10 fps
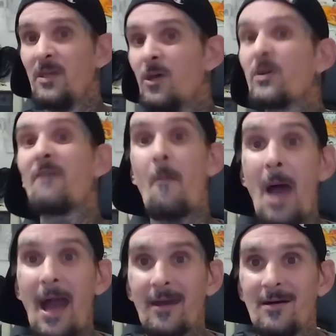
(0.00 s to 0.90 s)
He'll give it
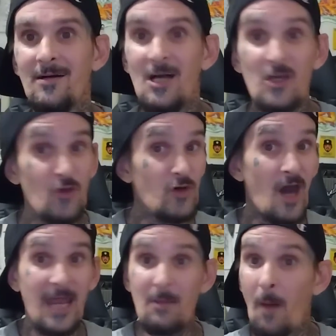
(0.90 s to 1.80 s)
back. So
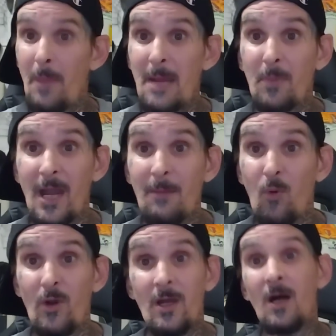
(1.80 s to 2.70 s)
God had him on paper. Hey,
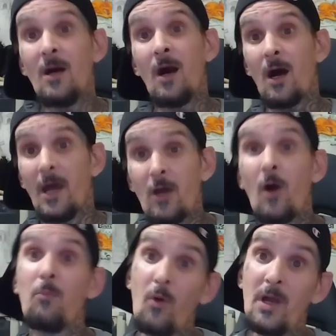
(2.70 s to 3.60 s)
boy. Hey,
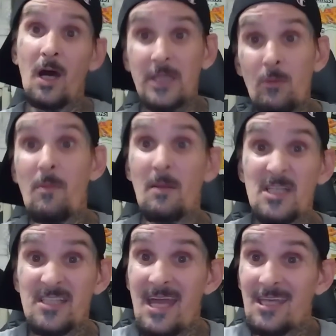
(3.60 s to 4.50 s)
homeboy. I think we made a
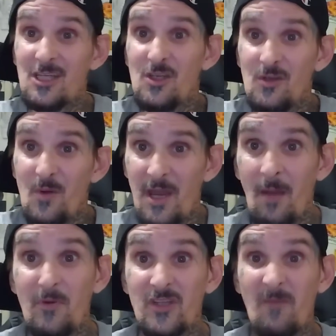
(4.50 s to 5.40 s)
mistake. You, you
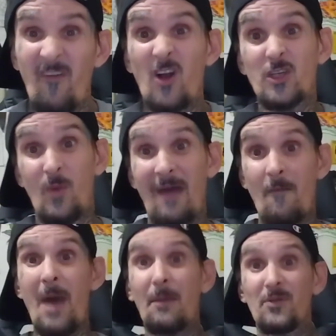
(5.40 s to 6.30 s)
ended up with something bars. Could we have
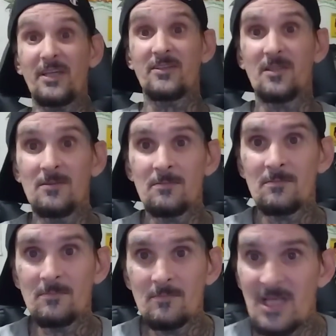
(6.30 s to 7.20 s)
it back, please?
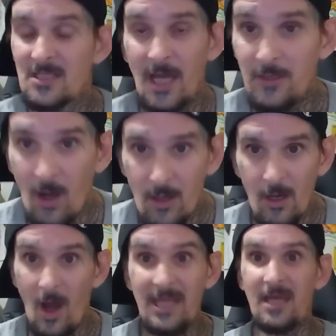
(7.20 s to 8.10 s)
He's like, no, no,
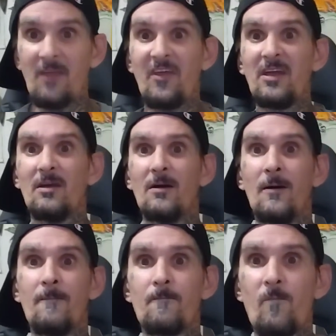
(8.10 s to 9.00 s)
no. I didn't get anything.
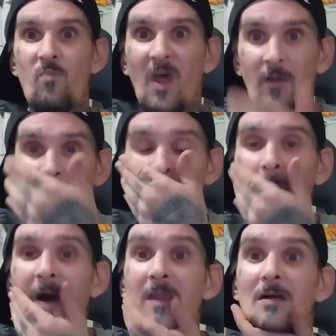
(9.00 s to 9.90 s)
And they're like,
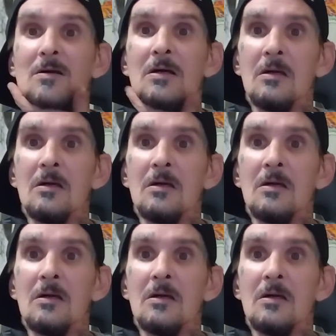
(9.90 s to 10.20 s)
what?